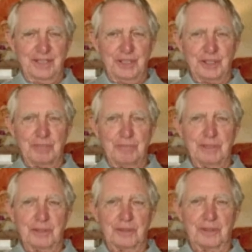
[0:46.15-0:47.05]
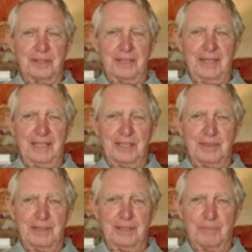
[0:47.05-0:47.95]
that you could build
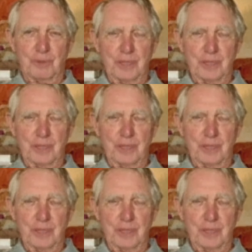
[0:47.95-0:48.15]
a, a